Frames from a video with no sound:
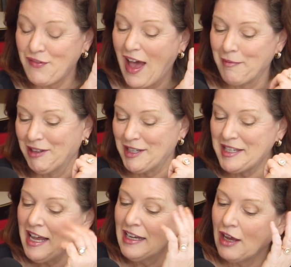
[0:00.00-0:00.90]

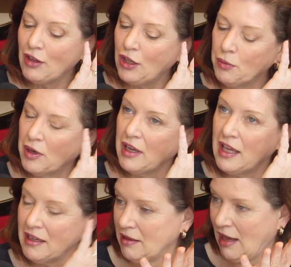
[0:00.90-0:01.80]
fabulous. Now, you were
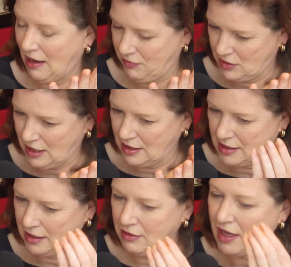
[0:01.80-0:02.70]
in advertising.